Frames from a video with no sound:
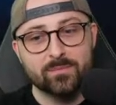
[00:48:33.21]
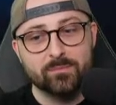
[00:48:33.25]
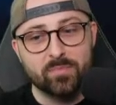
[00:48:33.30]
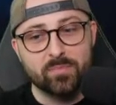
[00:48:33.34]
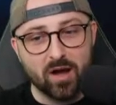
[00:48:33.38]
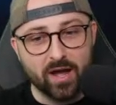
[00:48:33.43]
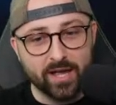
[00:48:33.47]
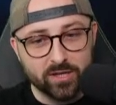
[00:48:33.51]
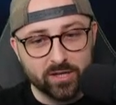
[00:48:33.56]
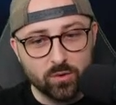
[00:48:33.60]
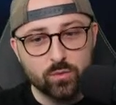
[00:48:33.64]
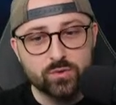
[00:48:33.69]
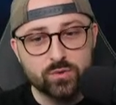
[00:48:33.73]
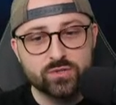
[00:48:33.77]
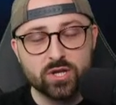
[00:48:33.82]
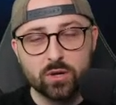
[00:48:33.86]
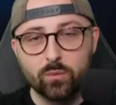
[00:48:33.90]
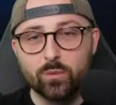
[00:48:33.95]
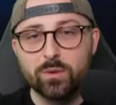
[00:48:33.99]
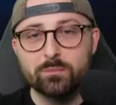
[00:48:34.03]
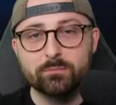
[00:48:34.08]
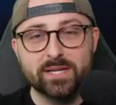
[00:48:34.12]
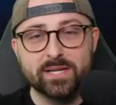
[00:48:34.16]
But I
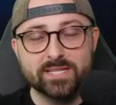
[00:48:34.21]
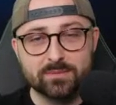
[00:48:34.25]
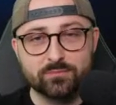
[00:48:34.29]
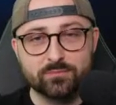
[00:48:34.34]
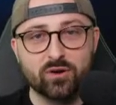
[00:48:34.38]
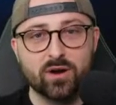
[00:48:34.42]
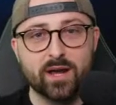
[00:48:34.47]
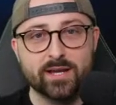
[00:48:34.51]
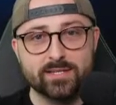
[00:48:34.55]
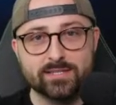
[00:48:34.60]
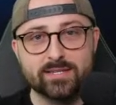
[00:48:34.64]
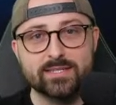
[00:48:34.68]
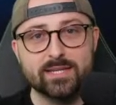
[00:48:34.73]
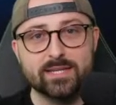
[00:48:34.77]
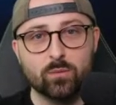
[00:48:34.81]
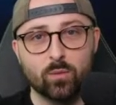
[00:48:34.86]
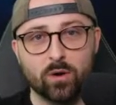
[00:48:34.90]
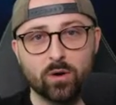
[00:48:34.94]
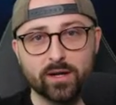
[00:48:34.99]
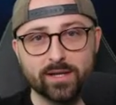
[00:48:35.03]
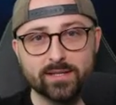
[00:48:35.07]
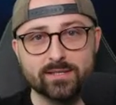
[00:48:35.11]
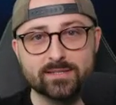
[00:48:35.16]
also wouldn't be surprised to see
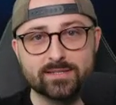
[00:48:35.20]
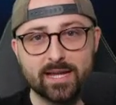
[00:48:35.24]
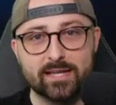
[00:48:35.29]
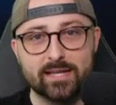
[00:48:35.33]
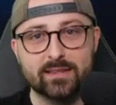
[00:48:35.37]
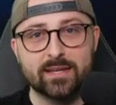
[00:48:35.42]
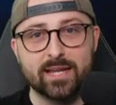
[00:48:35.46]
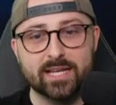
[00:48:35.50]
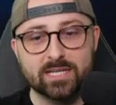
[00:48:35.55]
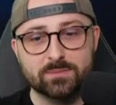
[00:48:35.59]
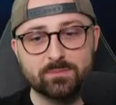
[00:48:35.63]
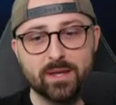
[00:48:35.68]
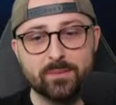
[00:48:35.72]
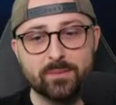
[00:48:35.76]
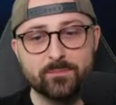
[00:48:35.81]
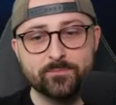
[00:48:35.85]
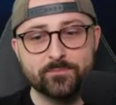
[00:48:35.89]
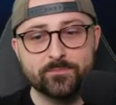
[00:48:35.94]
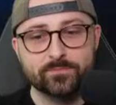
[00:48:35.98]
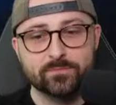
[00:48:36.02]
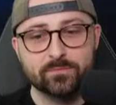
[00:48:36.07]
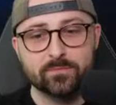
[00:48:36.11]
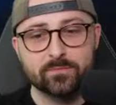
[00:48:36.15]
Watkins take the next
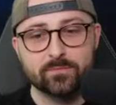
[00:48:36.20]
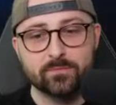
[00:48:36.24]
pen.